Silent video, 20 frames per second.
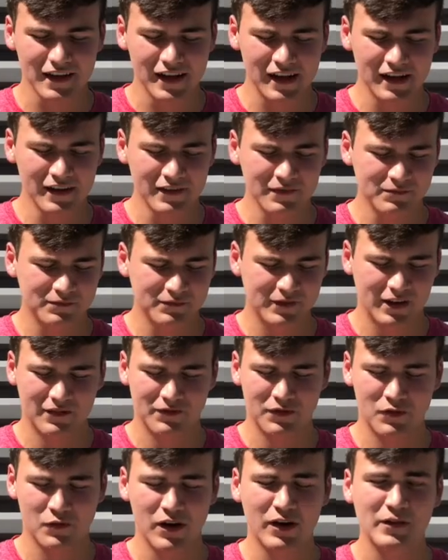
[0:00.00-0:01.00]
And
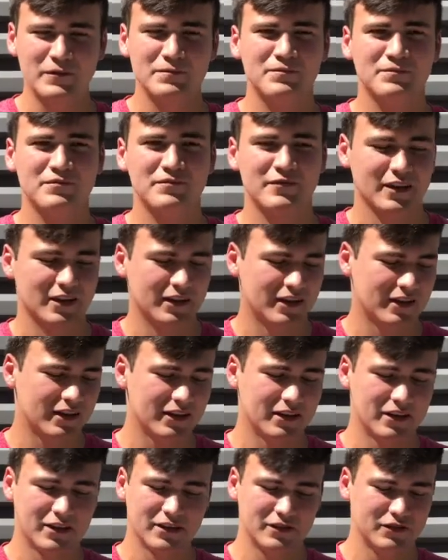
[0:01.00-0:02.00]
if you want,
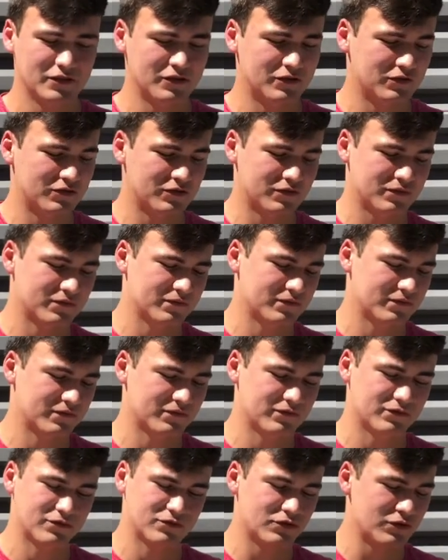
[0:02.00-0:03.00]
just
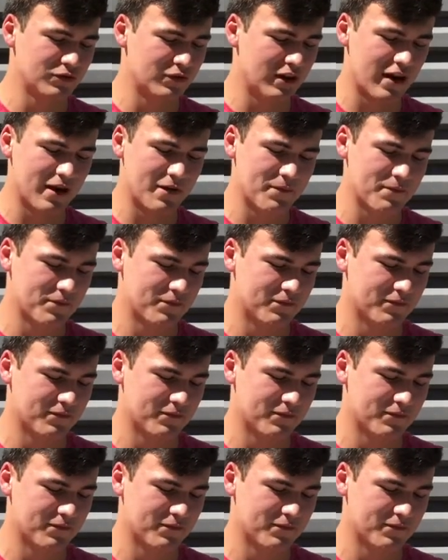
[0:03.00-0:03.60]
do that.